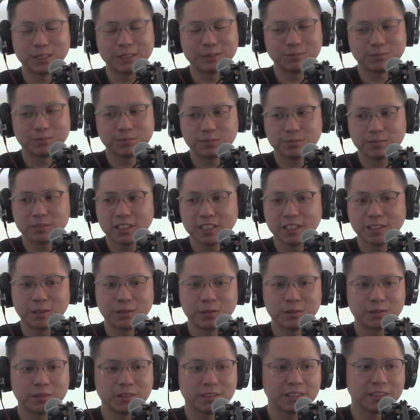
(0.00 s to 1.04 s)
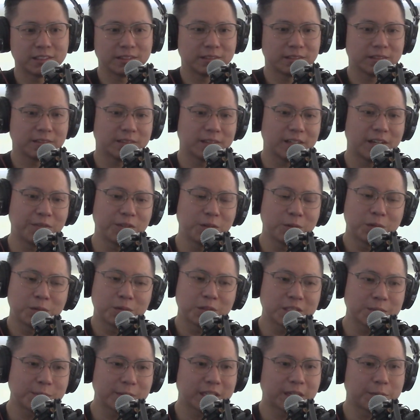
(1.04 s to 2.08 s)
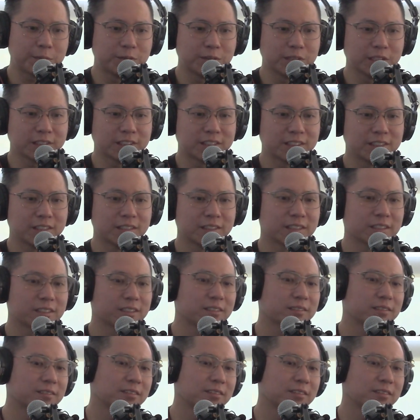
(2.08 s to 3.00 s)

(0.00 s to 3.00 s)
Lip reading: But everyone wants to become a realtor,